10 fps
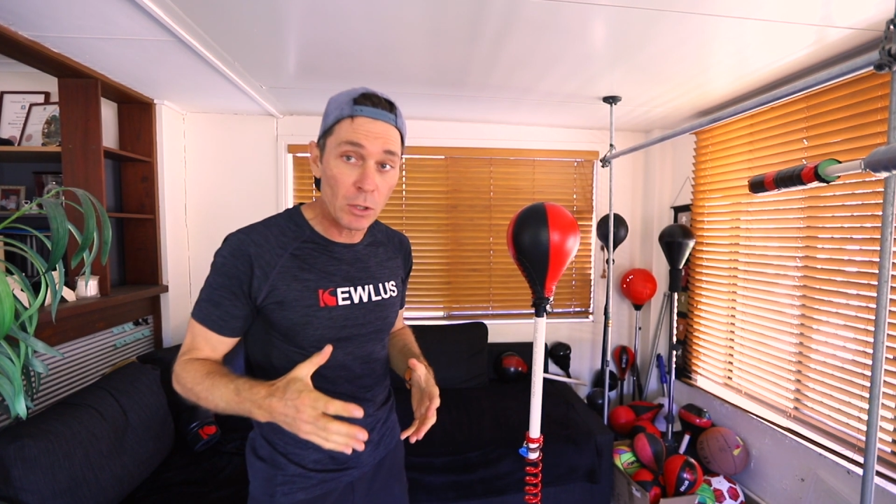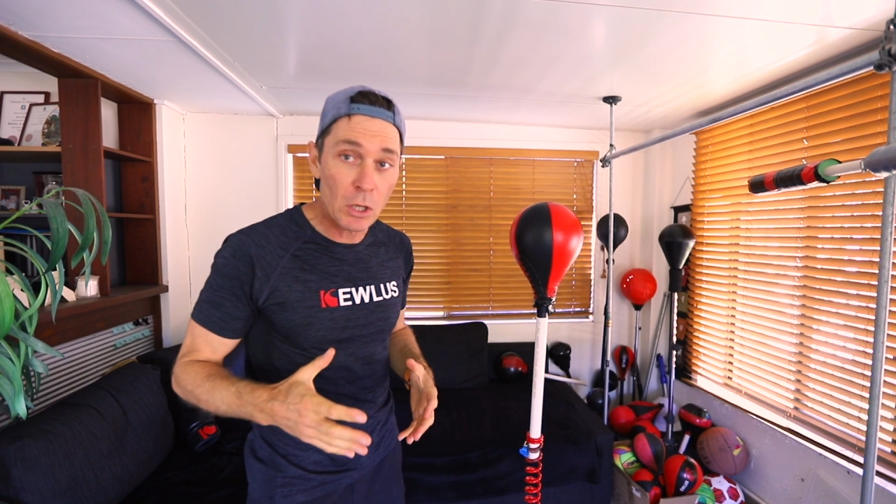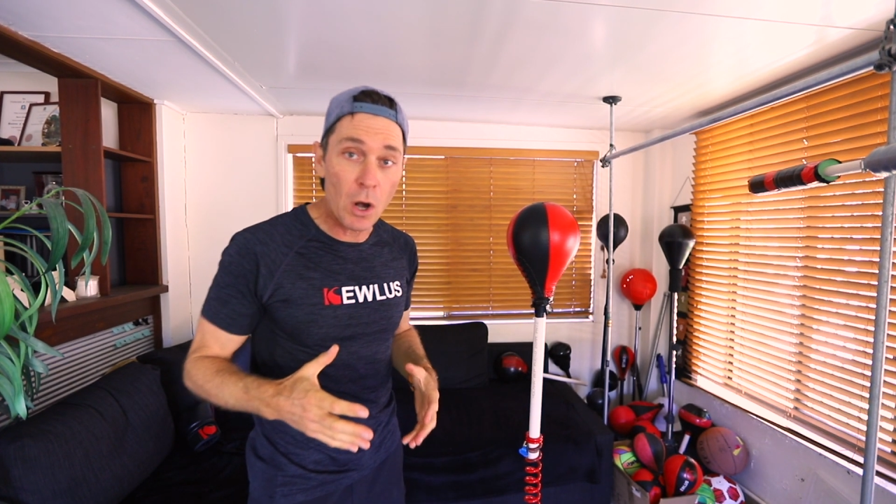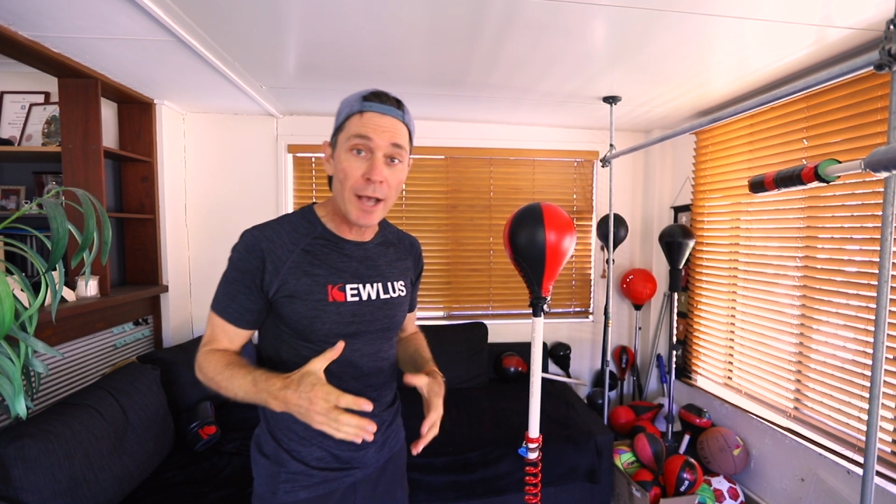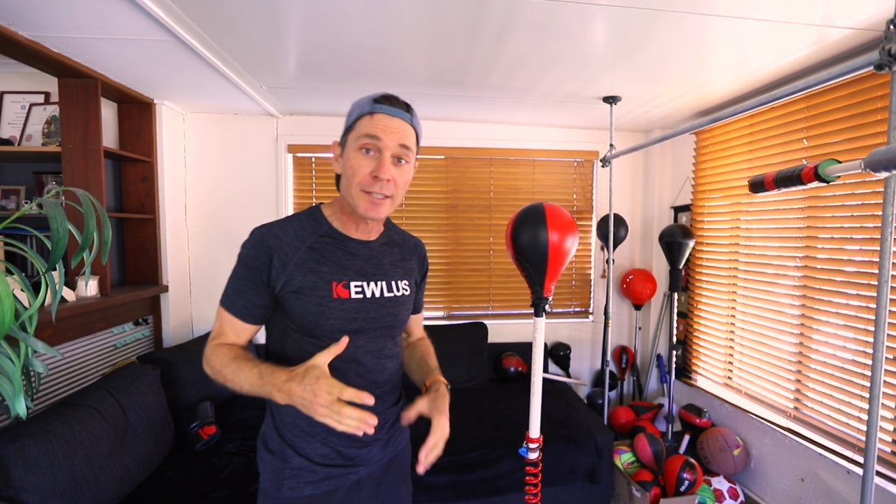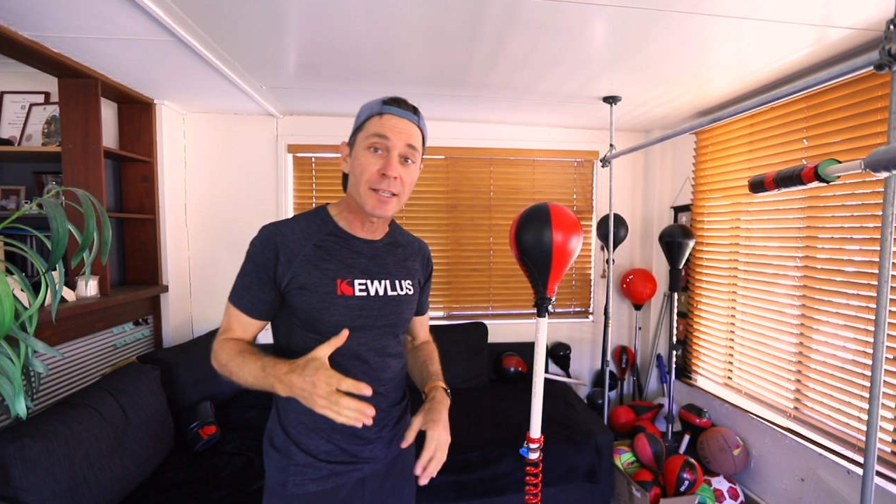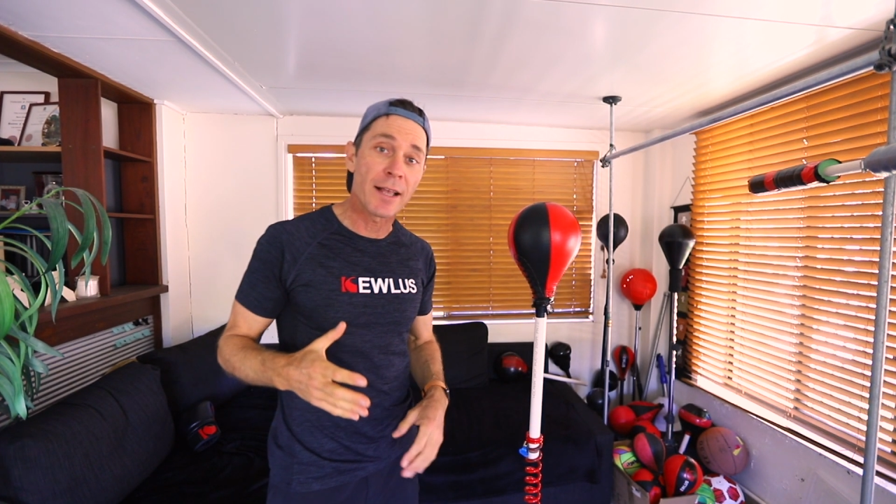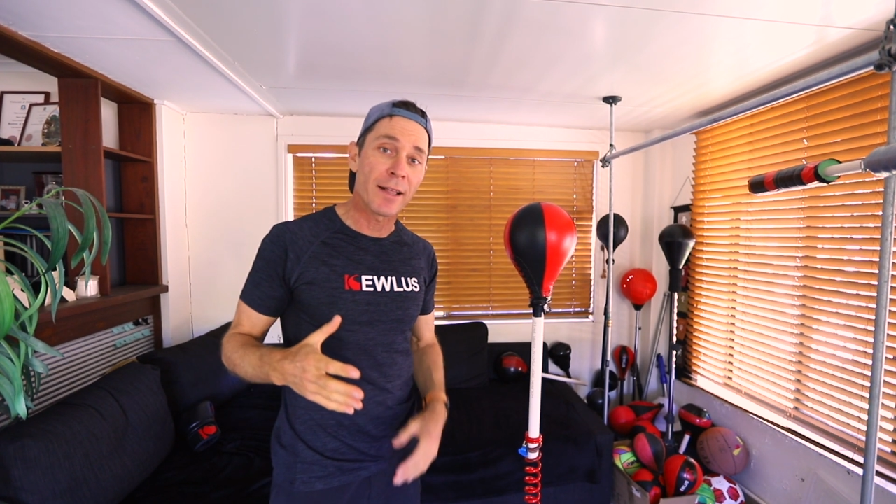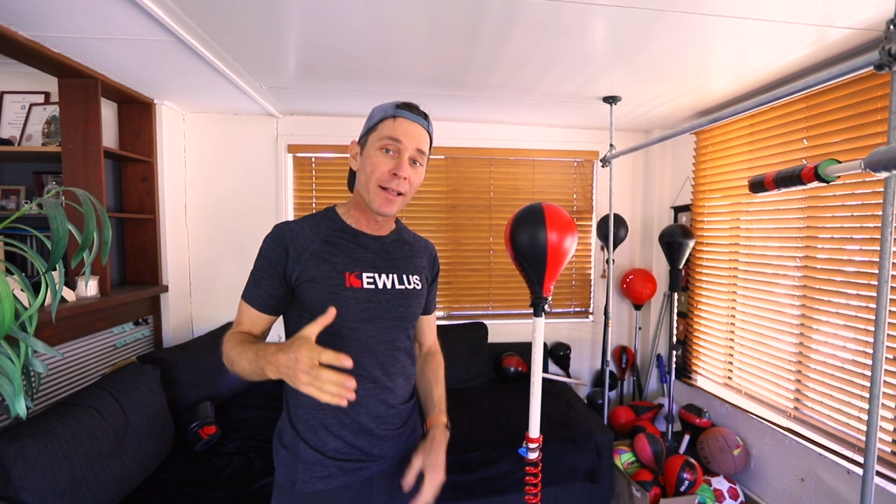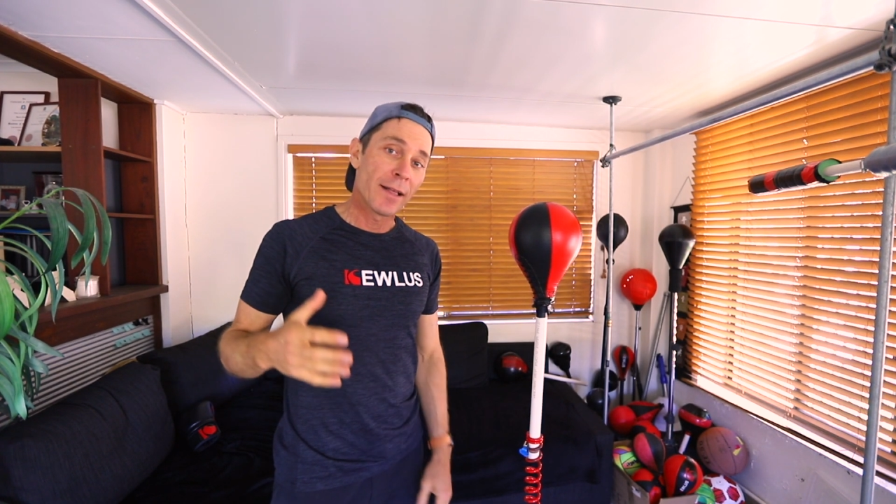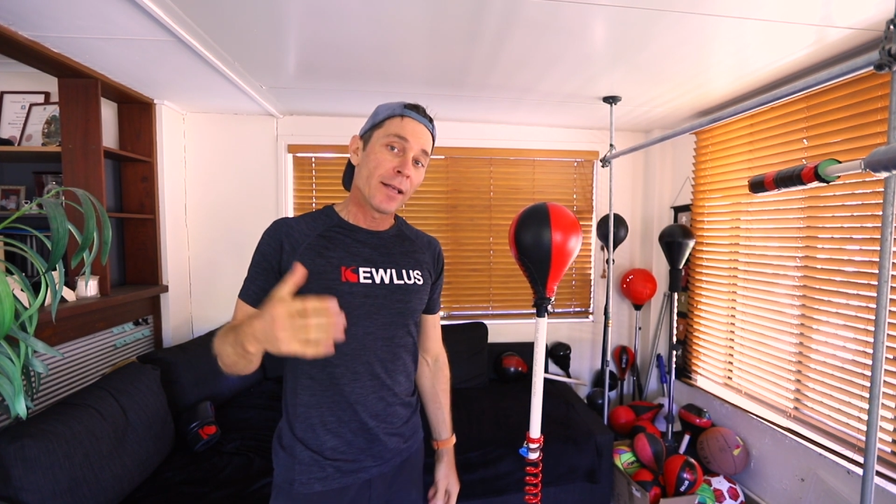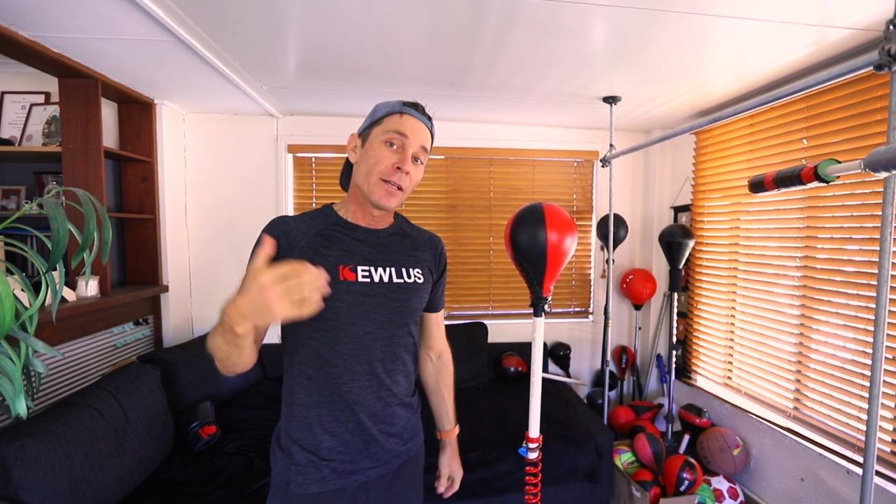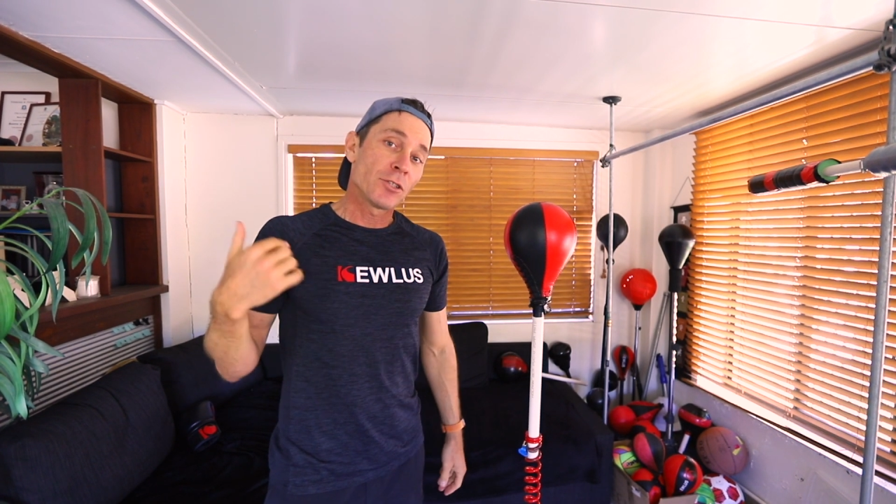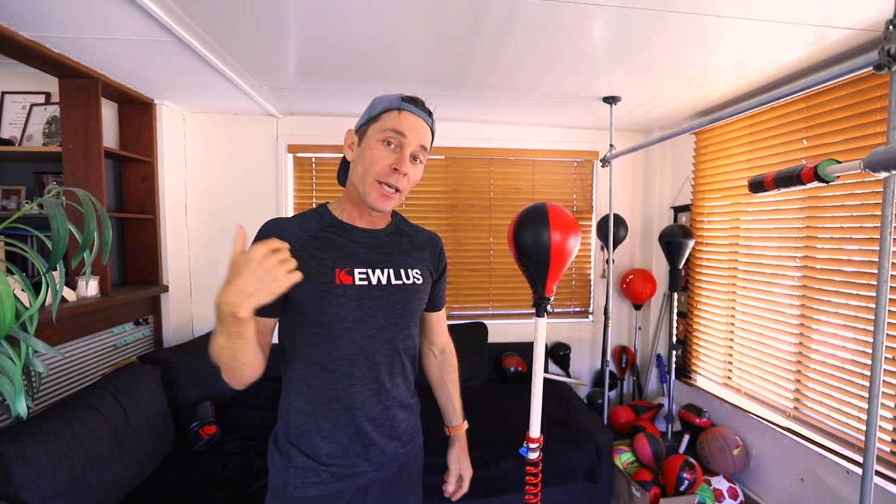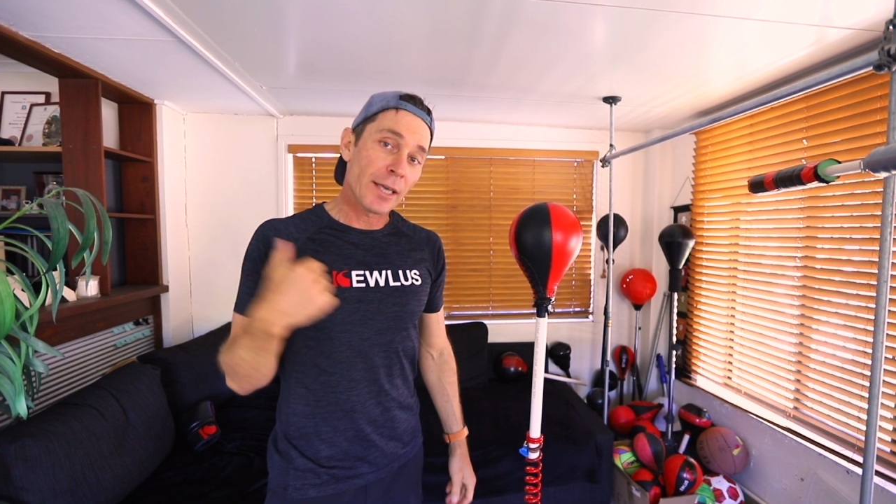guys.
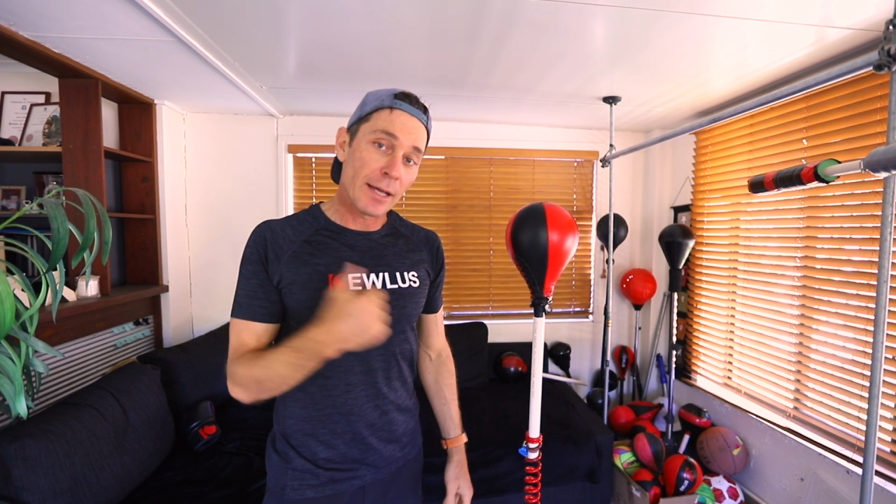Check